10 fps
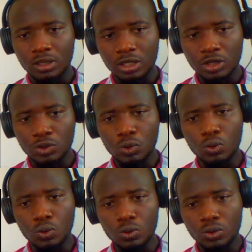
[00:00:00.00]

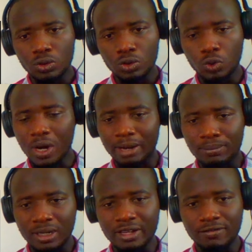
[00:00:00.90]
you you are a
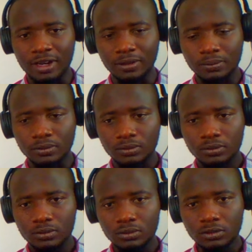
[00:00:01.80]
believer,
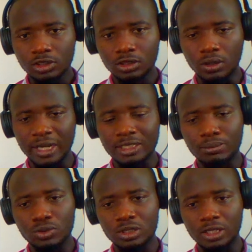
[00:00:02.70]
you know, as a
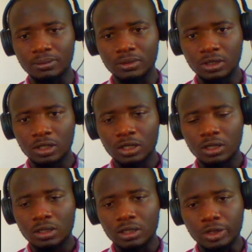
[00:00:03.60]
Muslim,
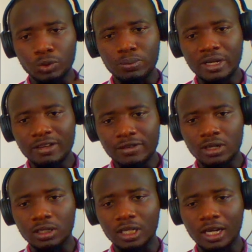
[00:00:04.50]
you believe in
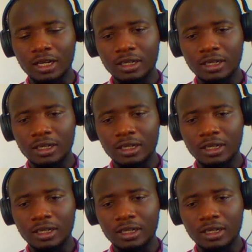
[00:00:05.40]
Allah.